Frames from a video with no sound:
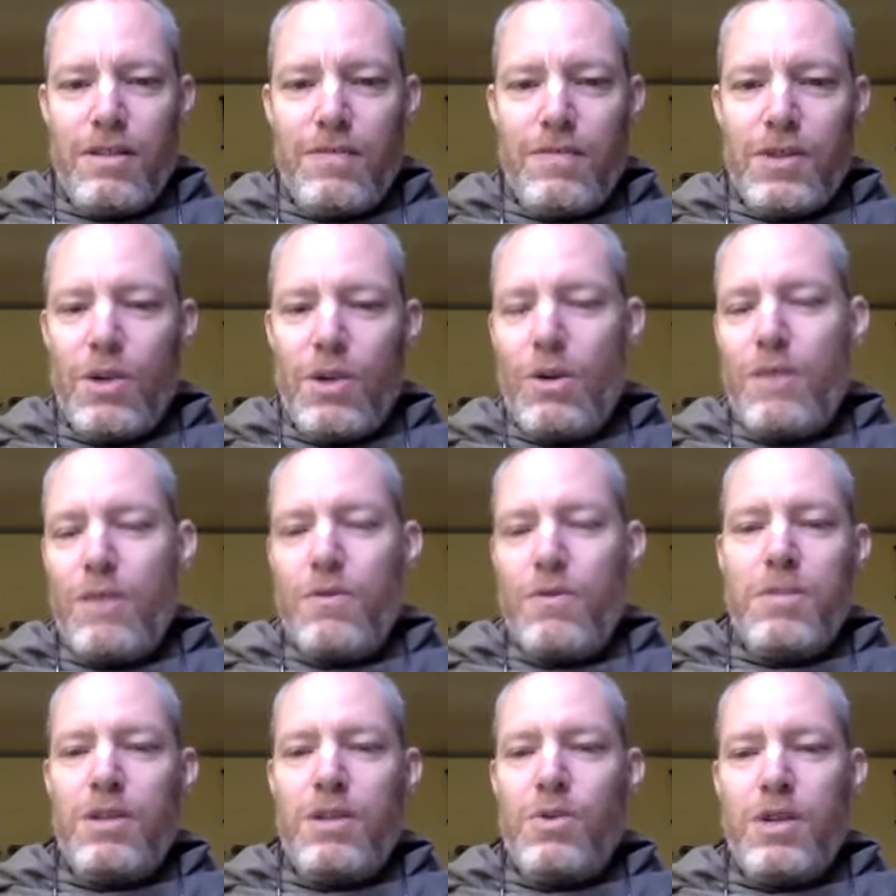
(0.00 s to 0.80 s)
go out for
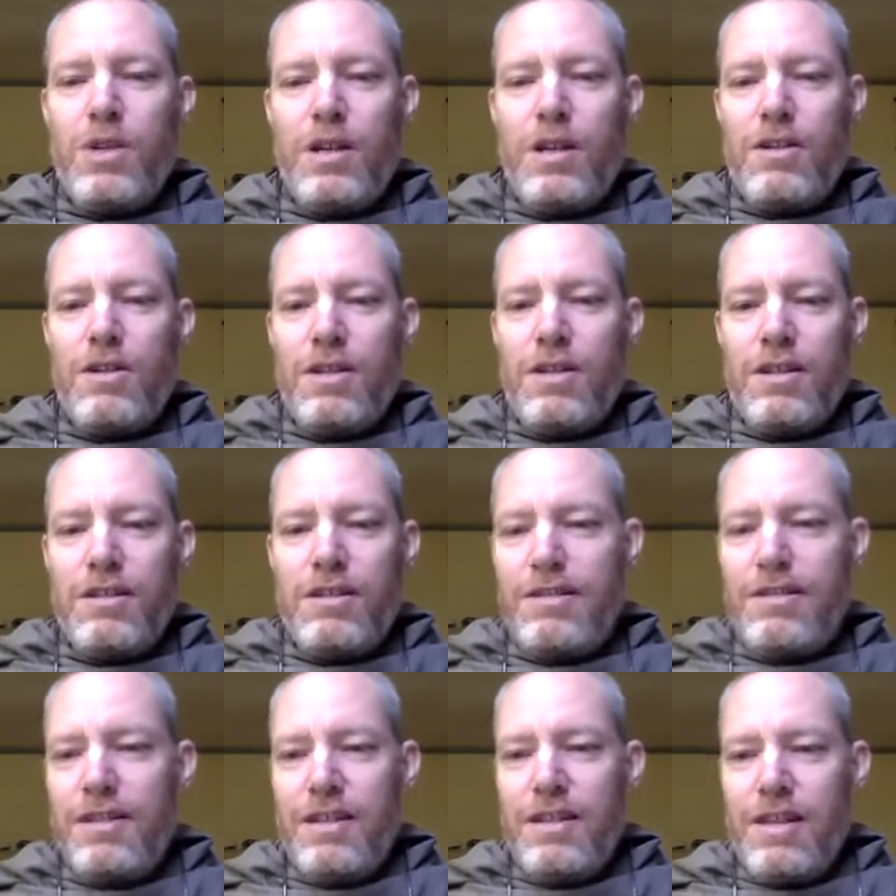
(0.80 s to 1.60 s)
Madhukari
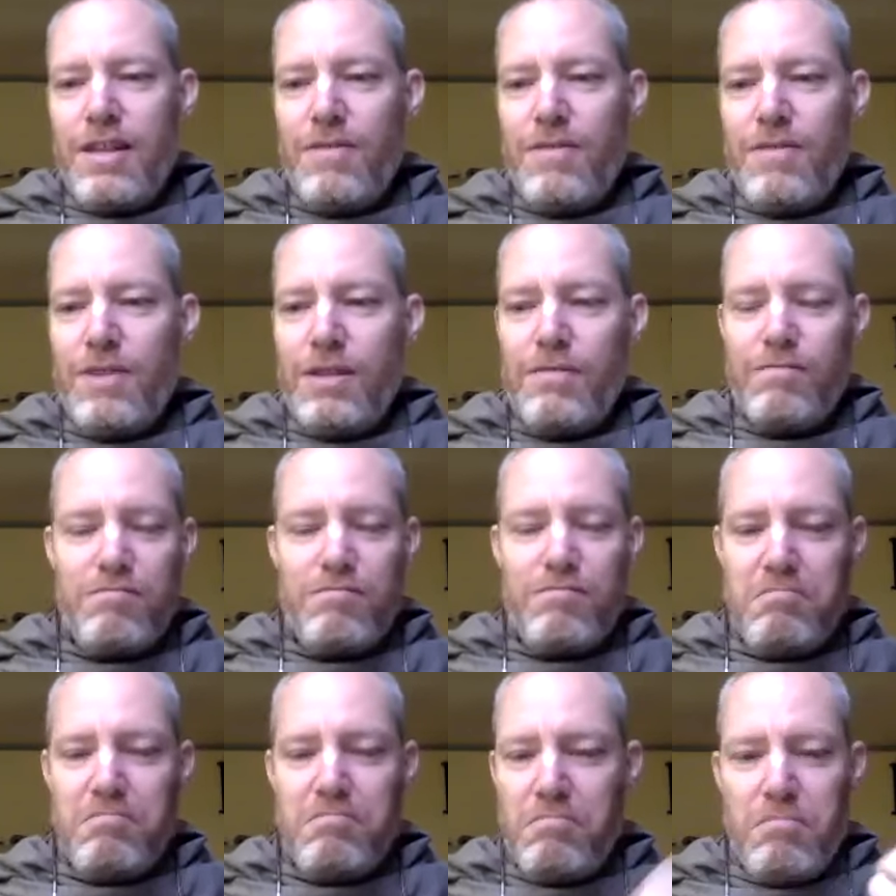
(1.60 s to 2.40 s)
in the evening,
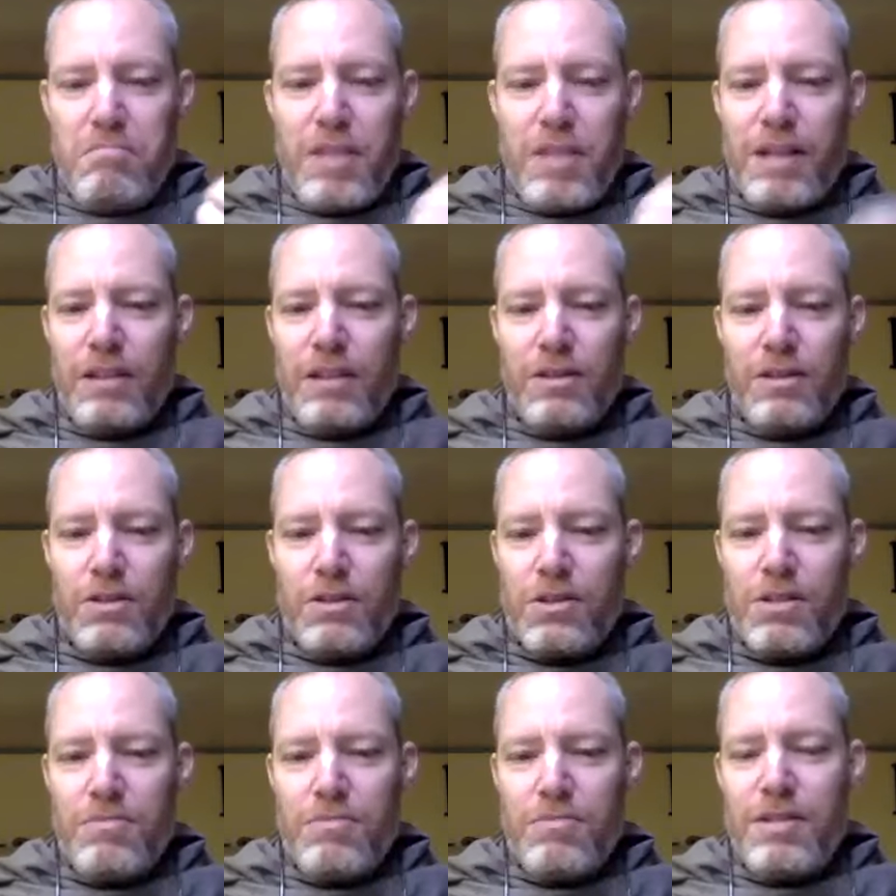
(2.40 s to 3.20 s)
beg a little
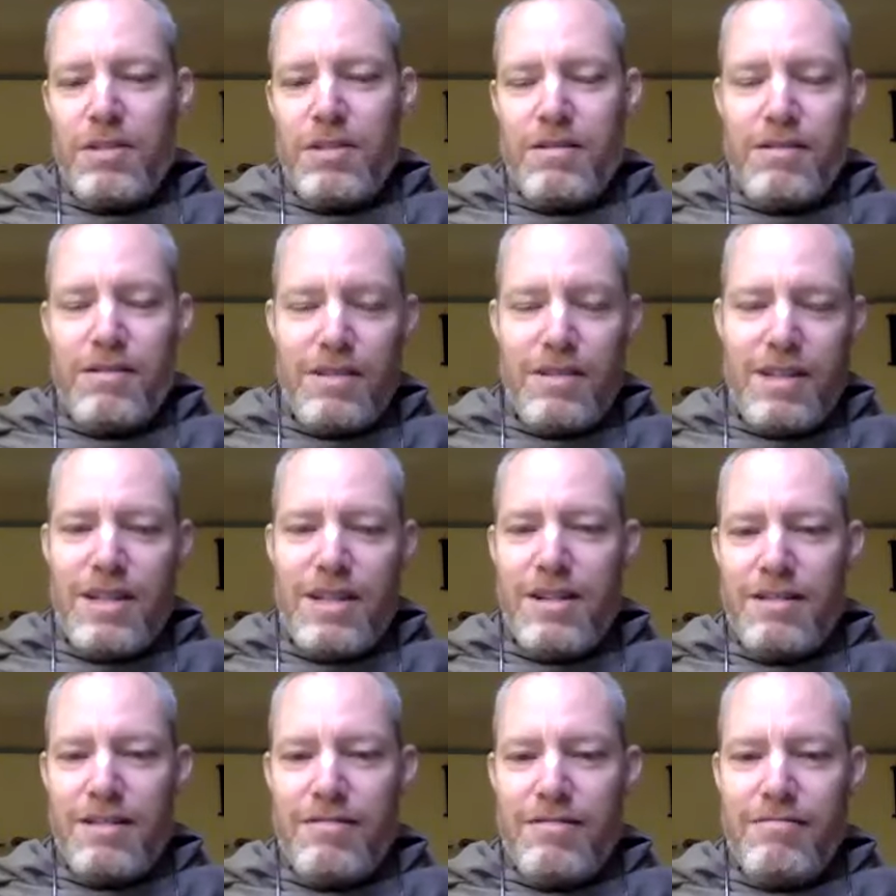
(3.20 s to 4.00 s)
something, eat
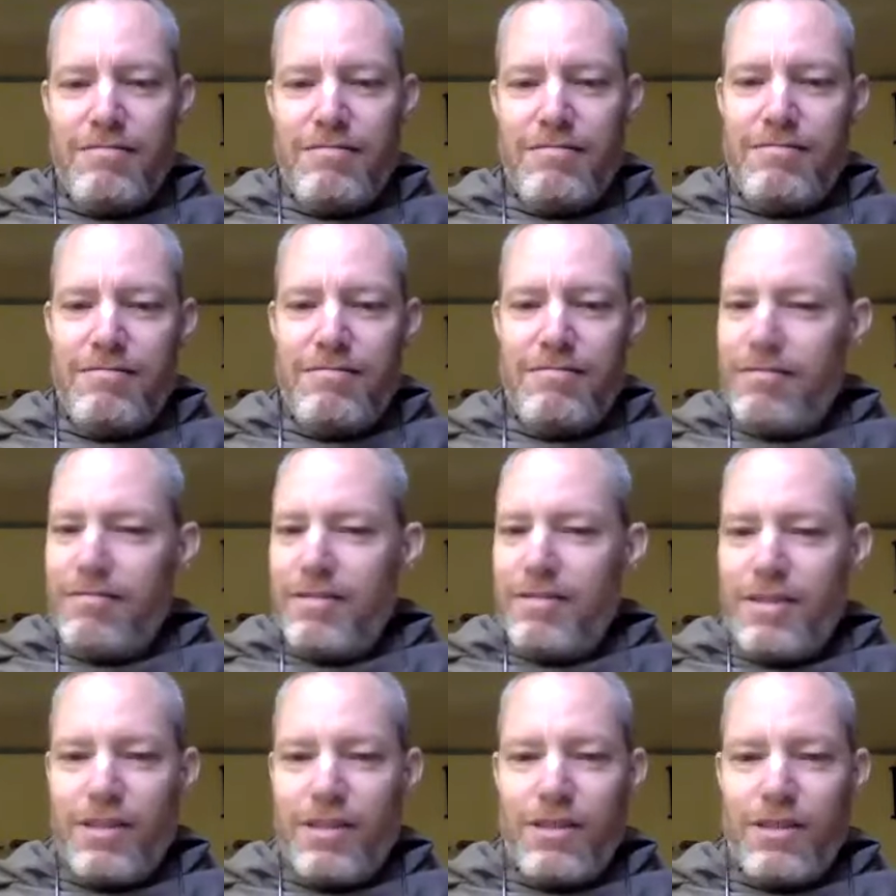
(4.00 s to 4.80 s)
it,
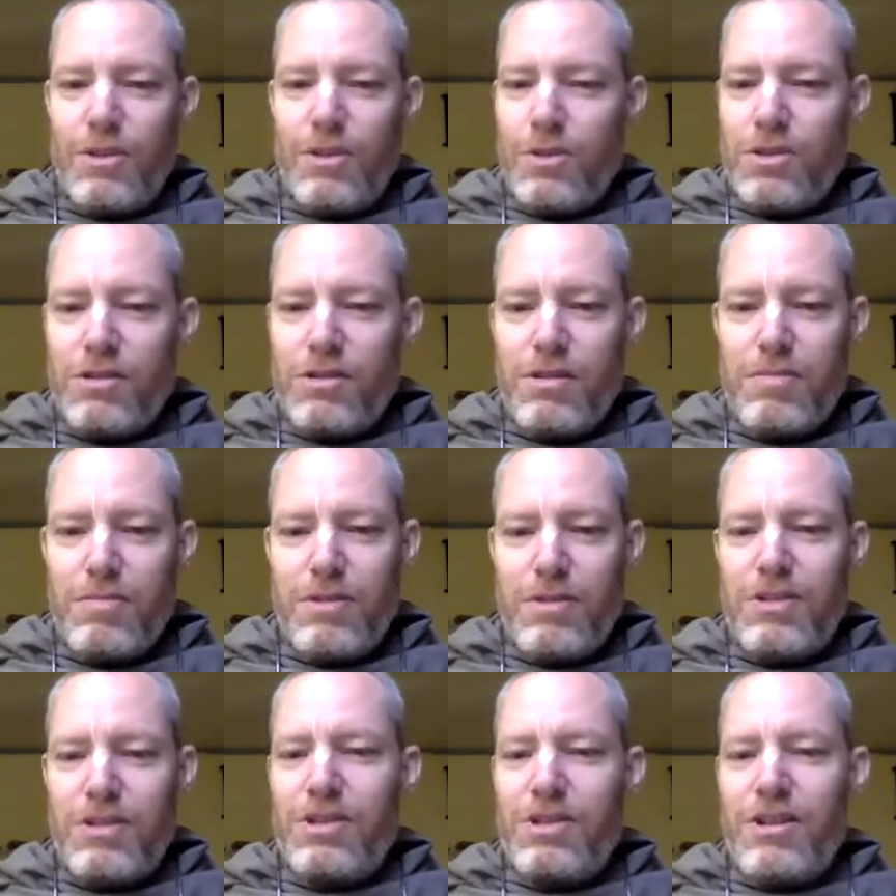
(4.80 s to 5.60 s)
go to sleep
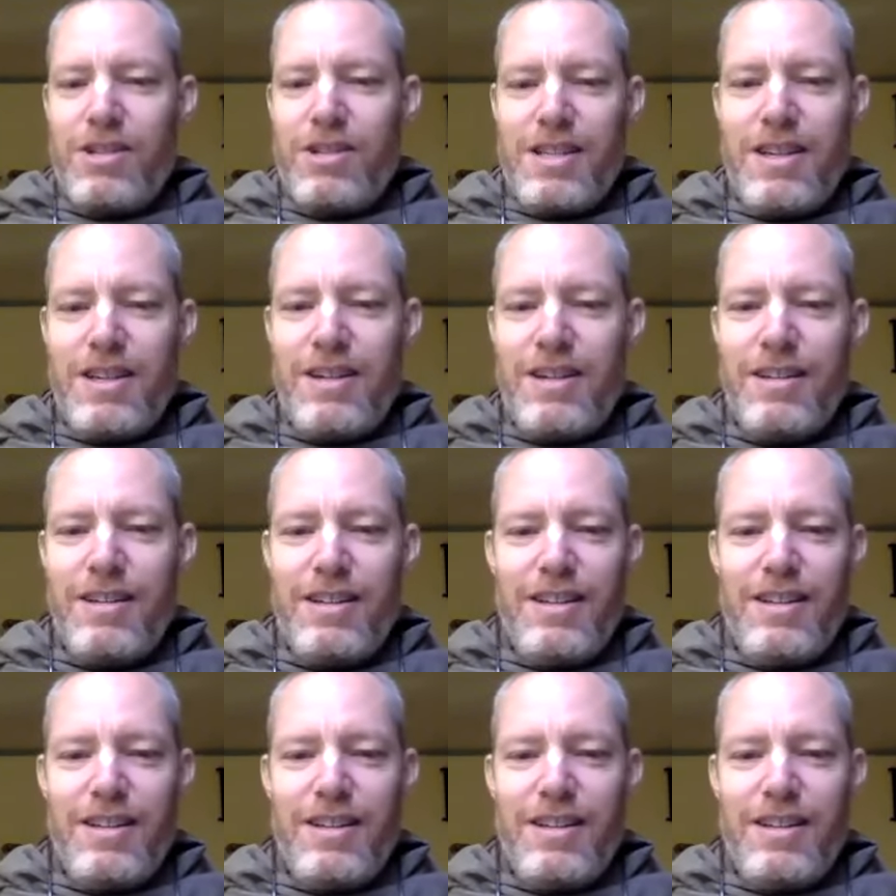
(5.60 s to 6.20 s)
and start again.